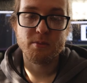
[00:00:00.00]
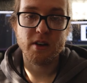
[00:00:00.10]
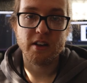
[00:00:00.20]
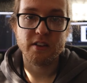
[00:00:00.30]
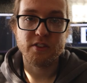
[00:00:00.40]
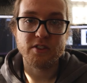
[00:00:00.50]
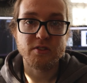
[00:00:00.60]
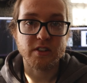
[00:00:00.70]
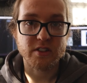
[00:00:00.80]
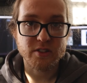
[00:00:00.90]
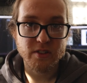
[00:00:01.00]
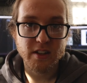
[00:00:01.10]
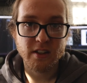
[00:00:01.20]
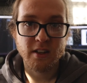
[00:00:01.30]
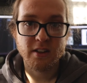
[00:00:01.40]
but if you're shooting
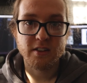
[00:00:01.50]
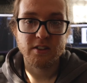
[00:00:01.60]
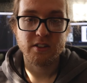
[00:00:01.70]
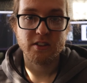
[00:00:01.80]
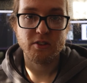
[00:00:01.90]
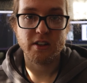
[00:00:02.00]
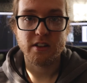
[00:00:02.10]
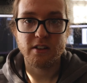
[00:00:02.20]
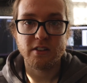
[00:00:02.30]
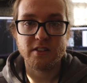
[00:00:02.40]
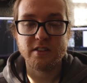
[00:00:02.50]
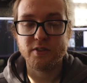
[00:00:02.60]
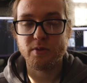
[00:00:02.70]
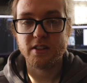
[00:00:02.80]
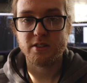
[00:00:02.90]
street, there's
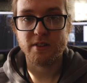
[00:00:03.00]
different ways